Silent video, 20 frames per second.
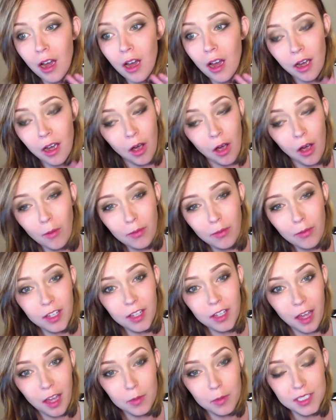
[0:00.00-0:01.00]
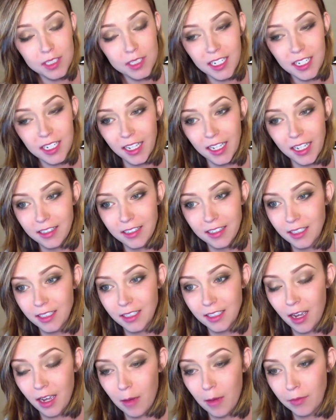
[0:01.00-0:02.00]
hopefully that was it.
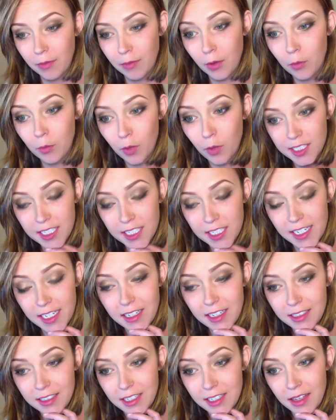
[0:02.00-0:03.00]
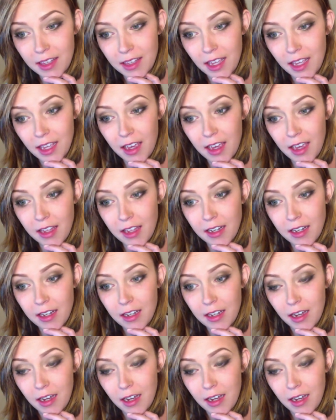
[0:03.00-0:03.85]
If it wasn't, then